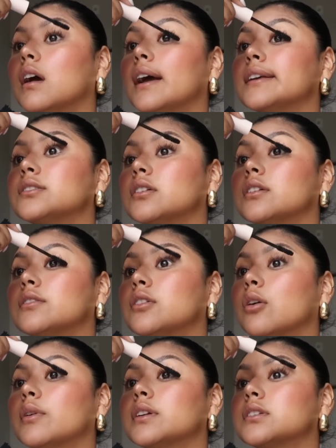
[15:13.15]
I started
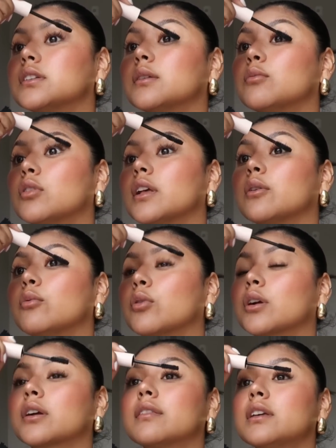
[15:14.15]
going to like more like
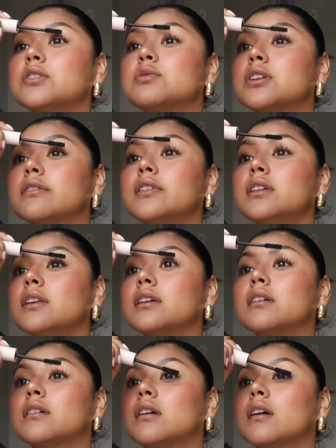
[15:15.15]
work things, which I feel
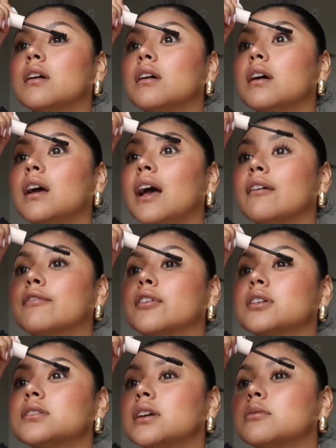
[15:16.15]
like at
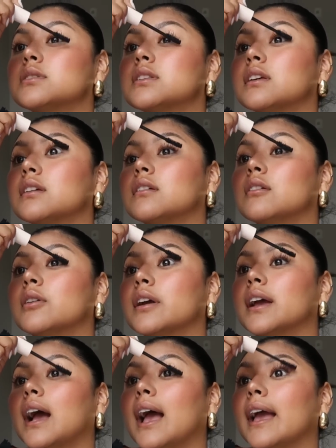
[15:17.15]
first I was like,
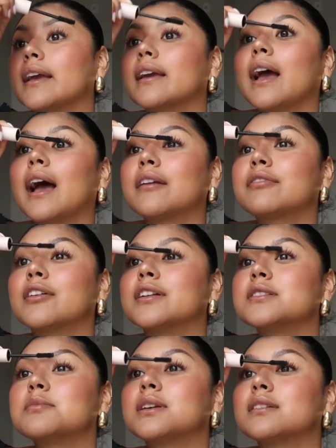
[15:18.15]
okay, I had
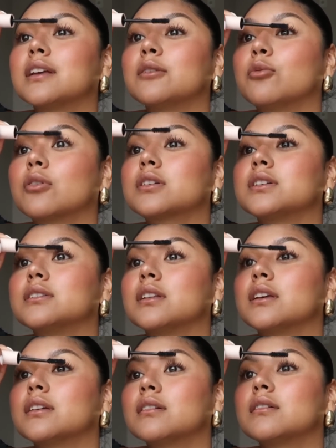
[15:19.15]
friends because I worked in
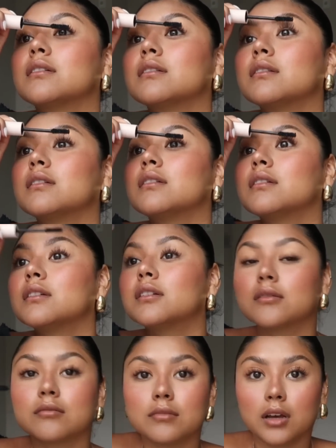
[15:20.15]
like
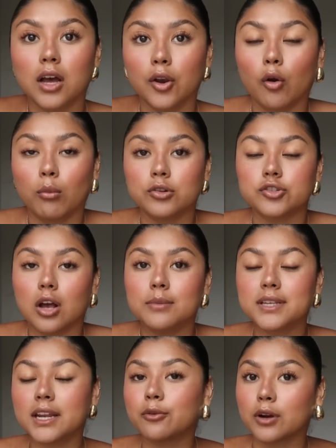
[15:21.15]
a normal job
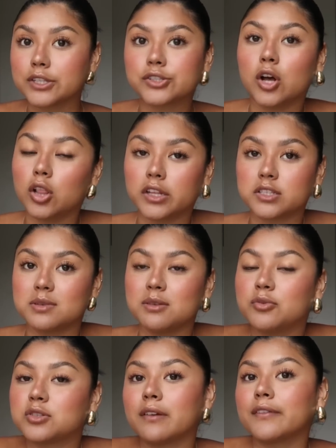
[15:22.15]
setting where I saw lots of
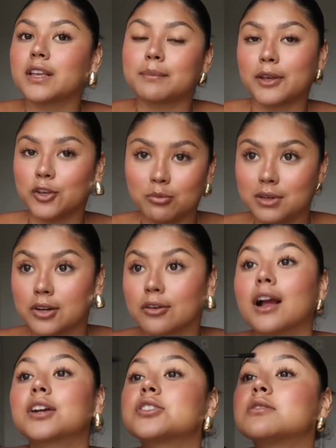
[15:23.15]
people, so I felt like my human
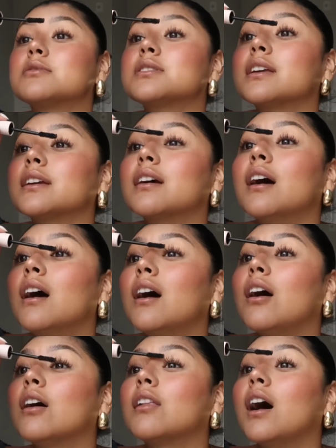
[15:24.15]
interaction was like
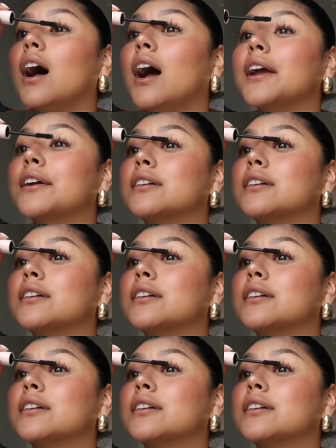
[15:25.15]
a lot higher.